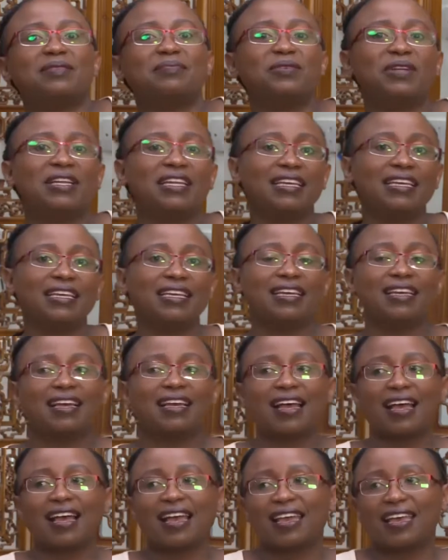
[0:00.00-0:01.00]
Muli.
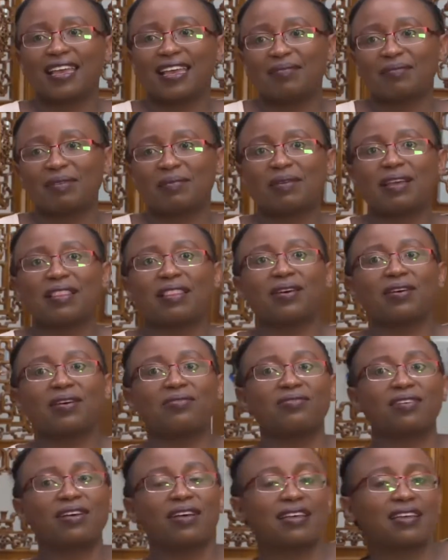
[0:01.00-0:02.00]
I am a mother
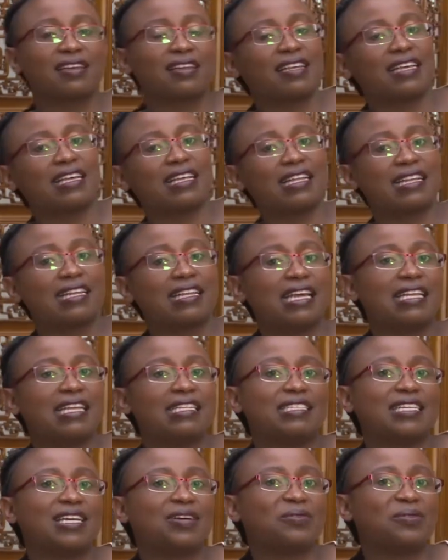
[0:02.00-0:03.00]
of an
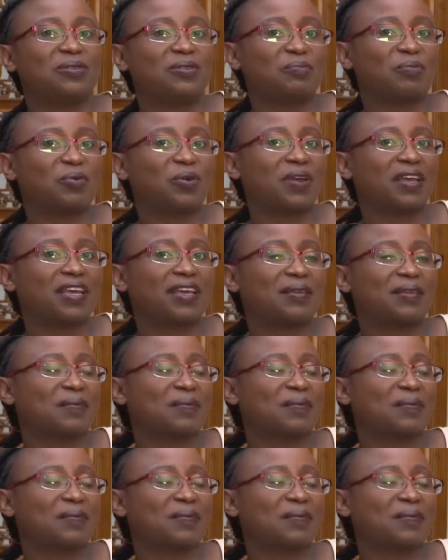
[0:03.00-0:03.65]
8-year-old boy.